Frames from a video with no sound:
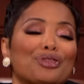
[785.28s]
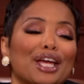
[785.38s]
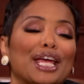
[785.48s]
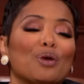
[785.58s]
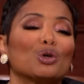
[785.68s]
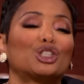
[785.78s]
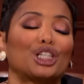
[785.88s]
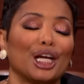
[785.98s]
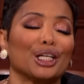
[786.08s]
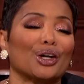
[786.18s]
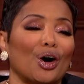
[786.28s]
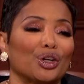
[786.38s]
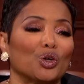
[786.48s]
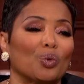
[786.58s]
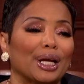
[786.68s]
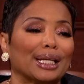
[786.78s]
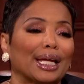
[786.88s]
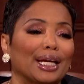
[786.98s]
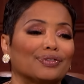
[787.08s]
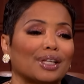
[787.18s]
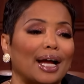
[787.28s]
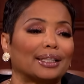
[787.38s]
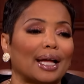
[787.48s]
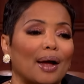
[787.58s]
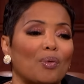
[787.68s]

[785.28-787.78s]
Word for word: think he was cheating on you when he leaves like that?